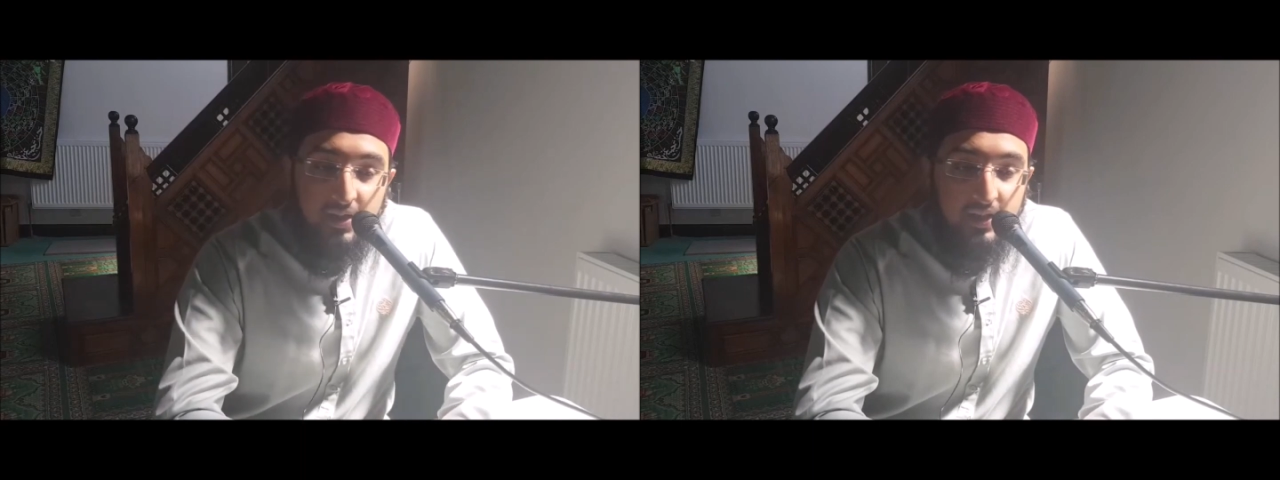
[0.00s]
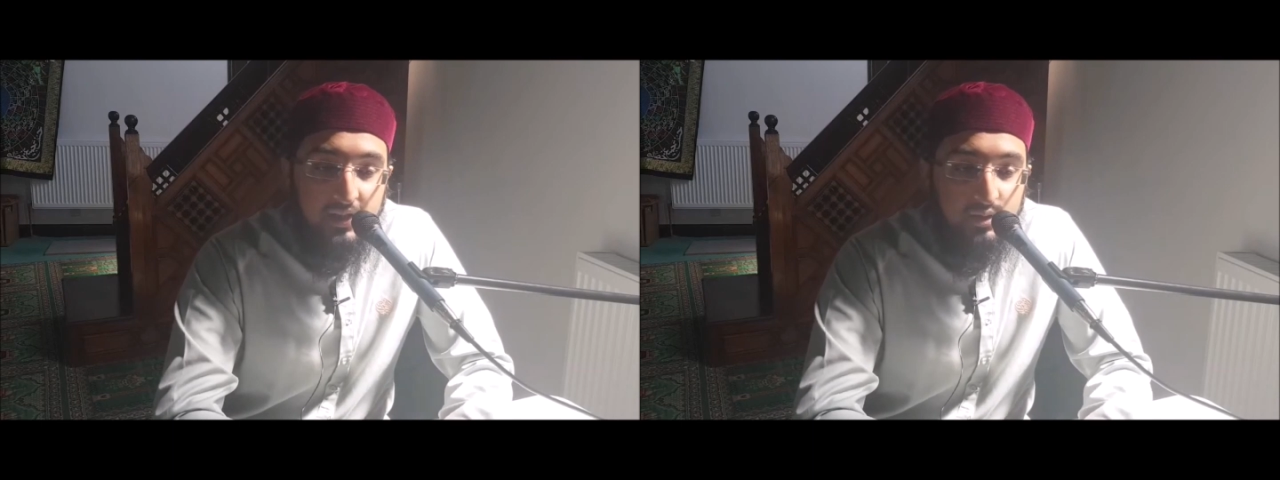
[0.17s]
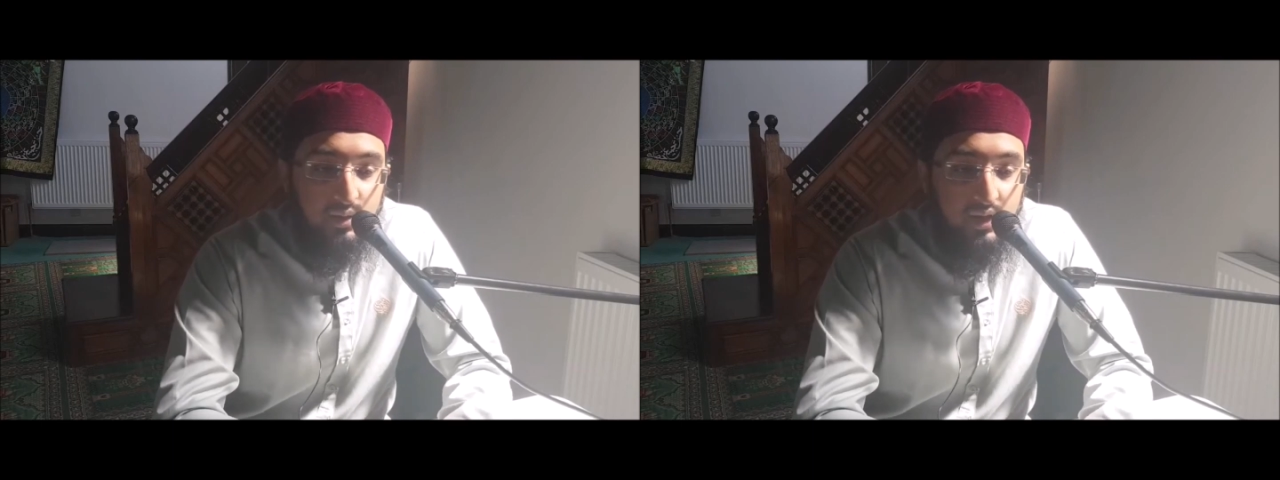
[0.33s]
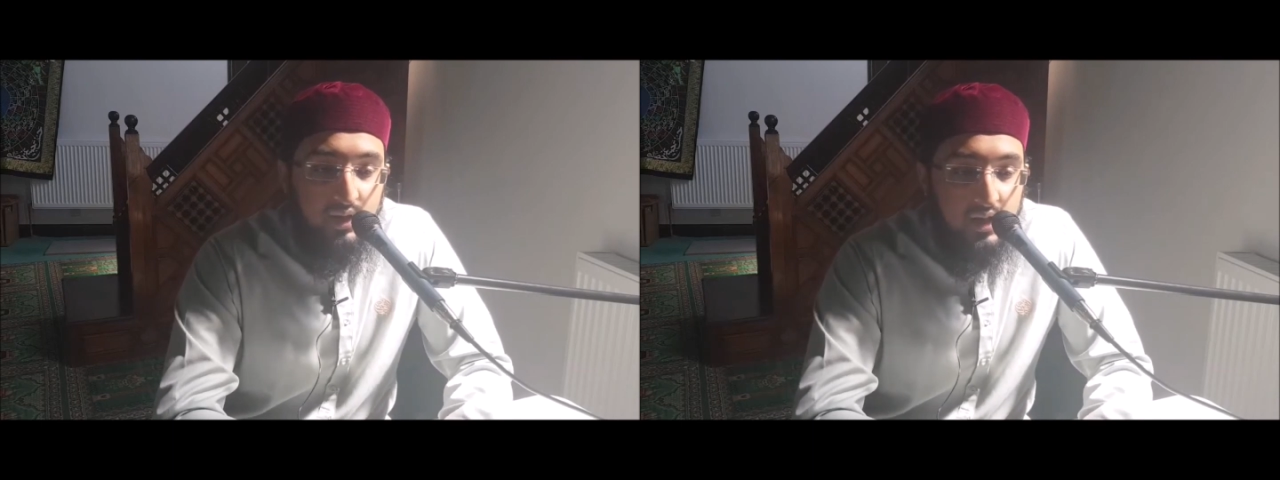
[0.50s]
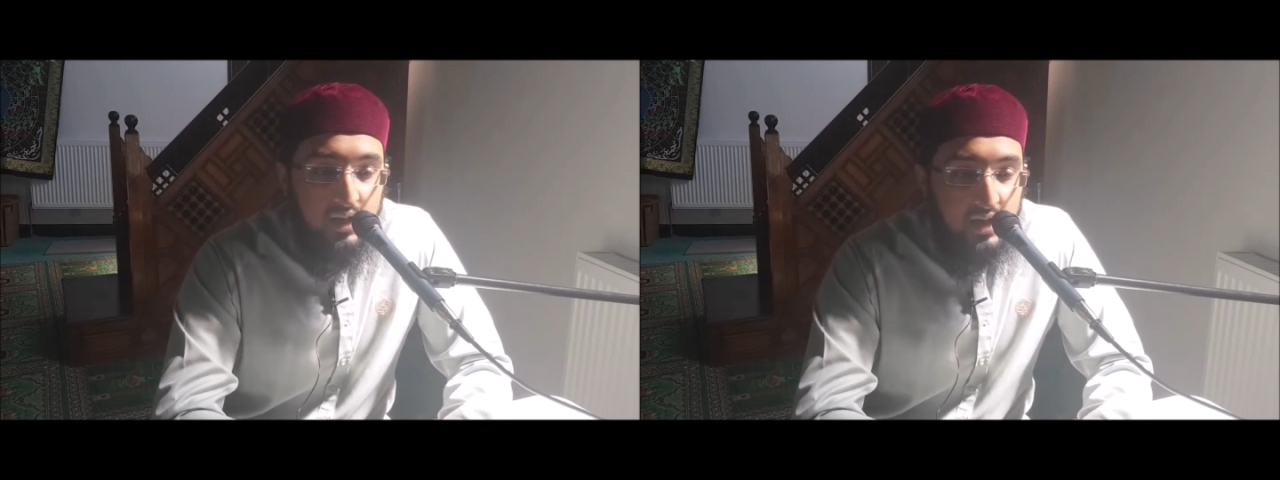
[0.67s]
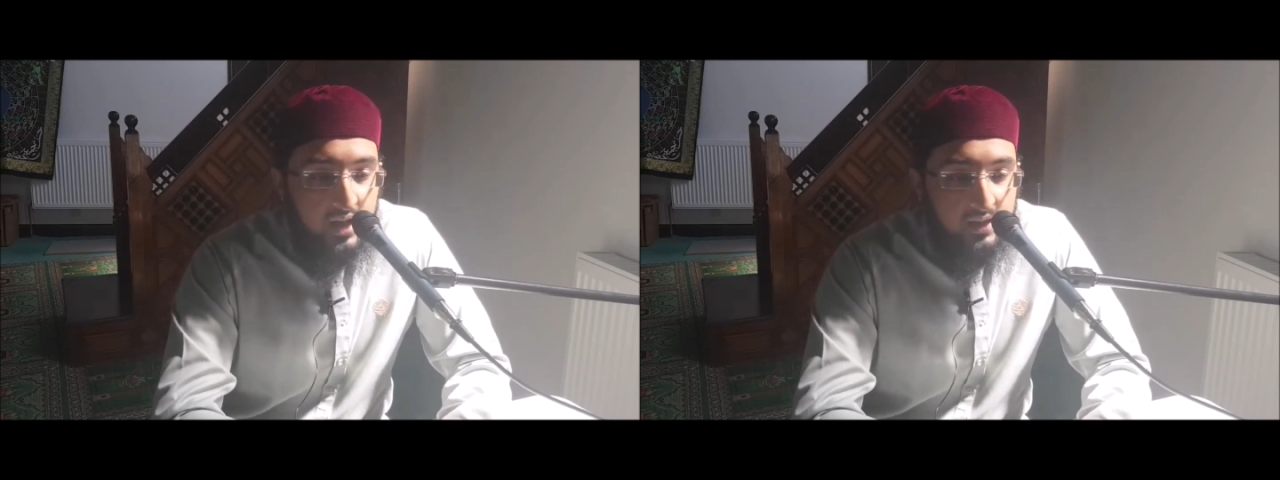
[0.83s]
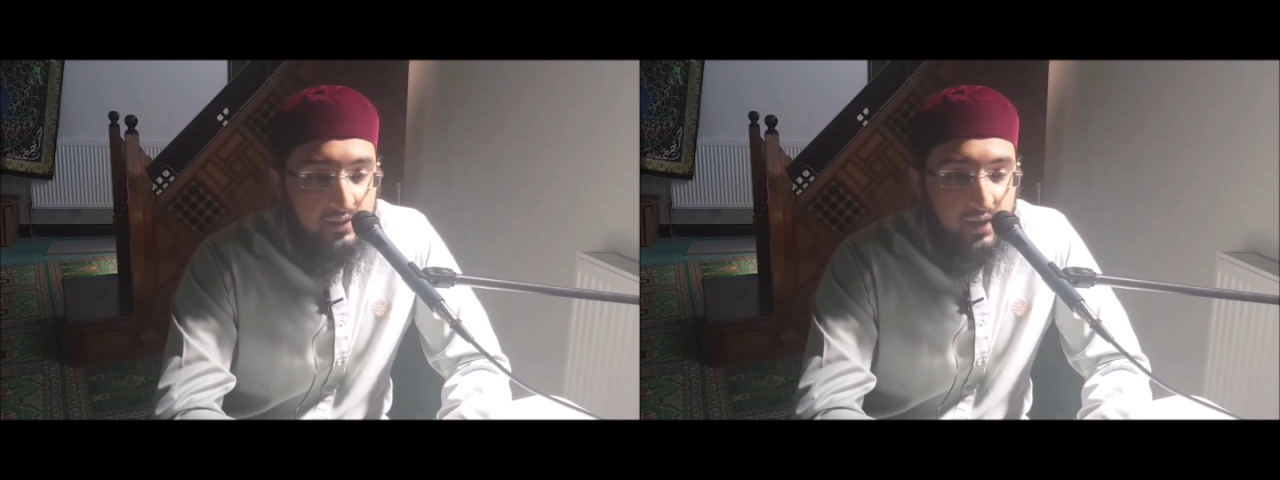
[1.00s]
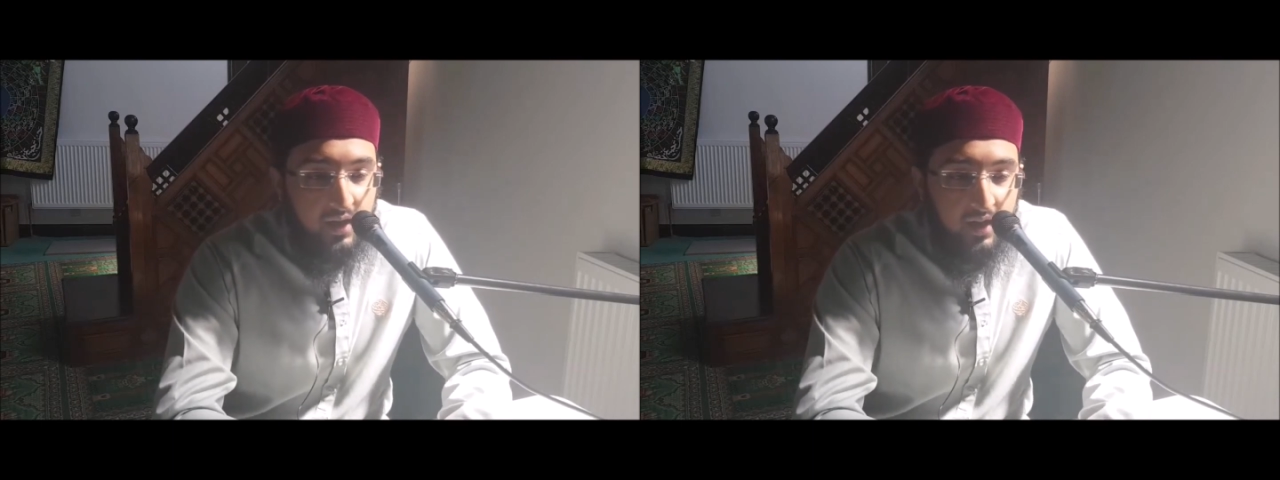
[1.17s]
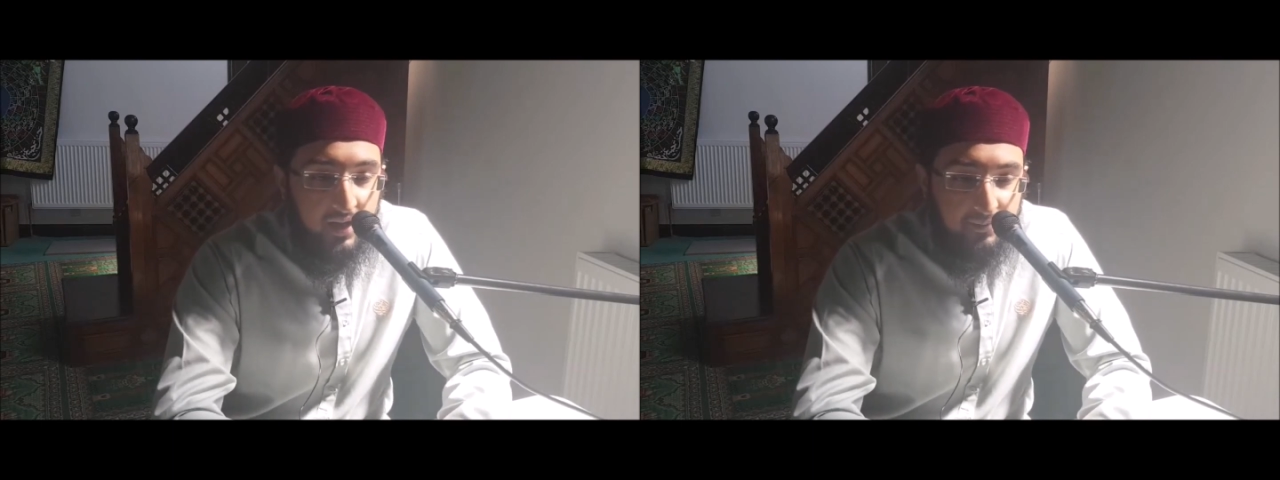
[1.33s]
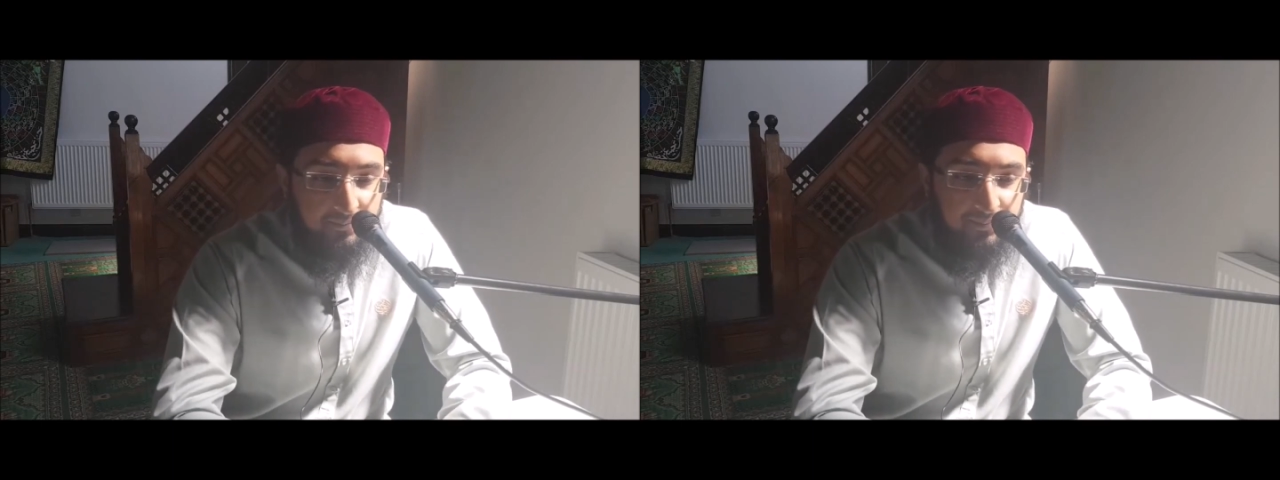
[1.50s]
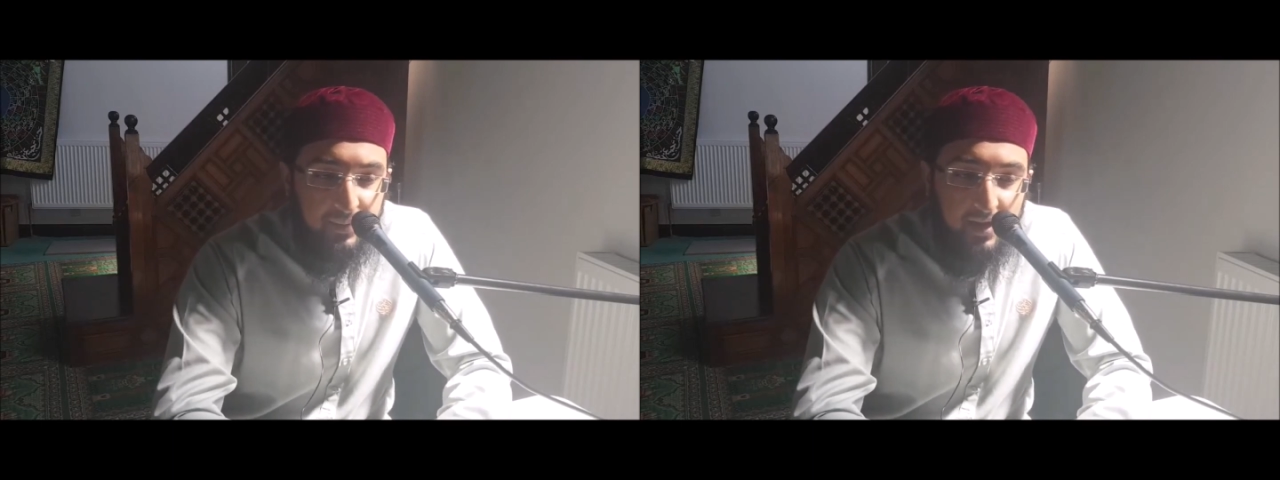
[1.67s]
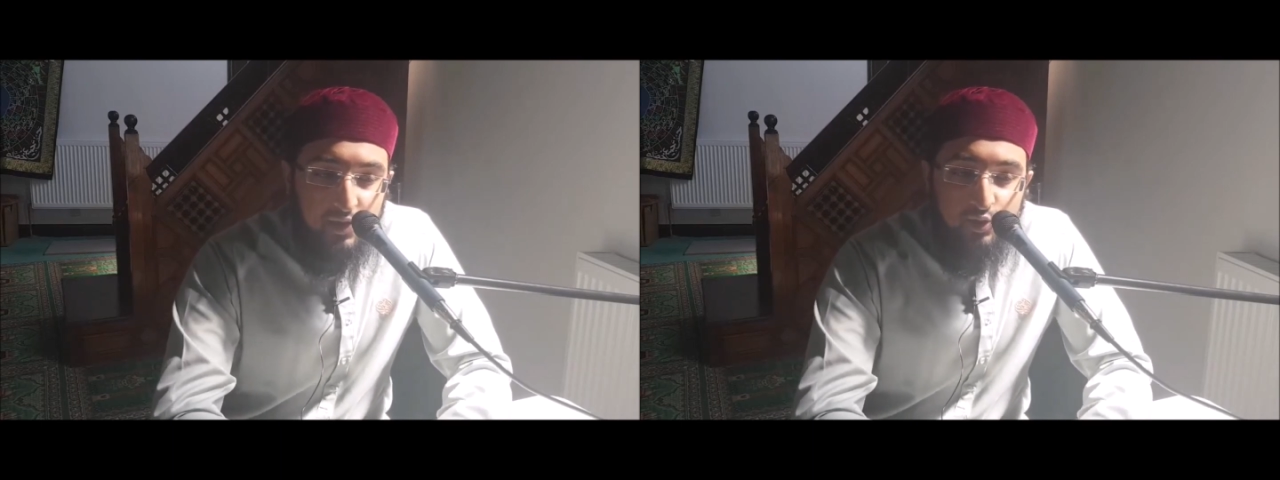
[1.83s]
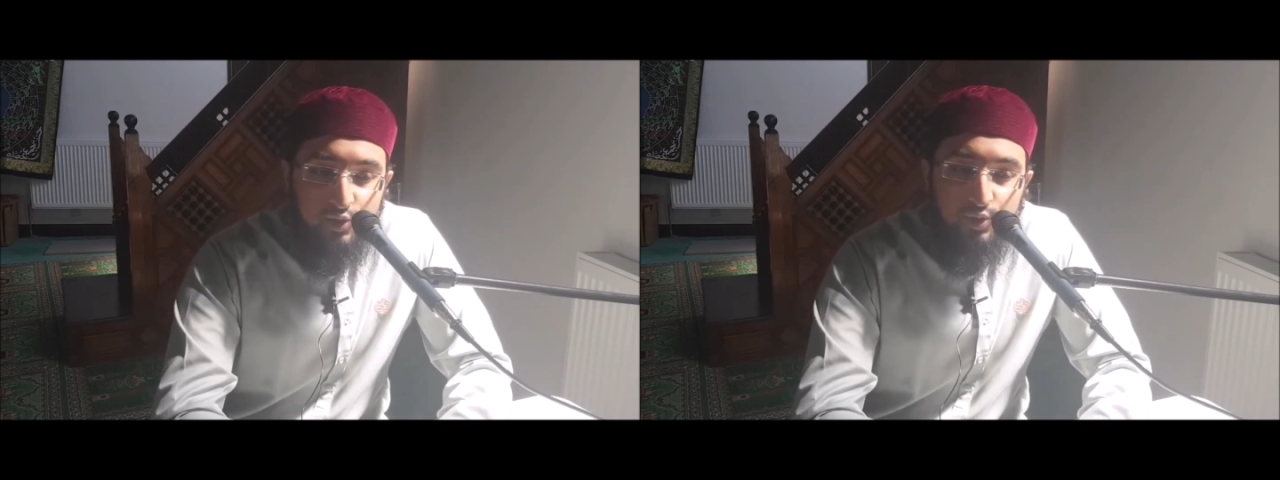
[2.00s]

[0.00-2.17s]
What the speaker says: Eid al-Adha.